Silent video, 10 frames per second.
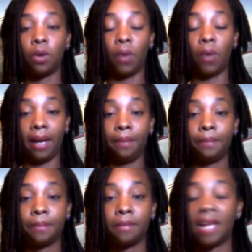Okay.
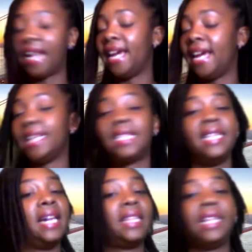It has
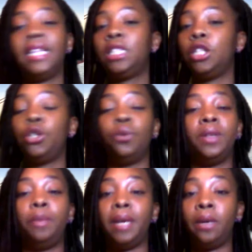nothing to do
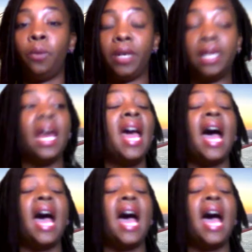with being weak.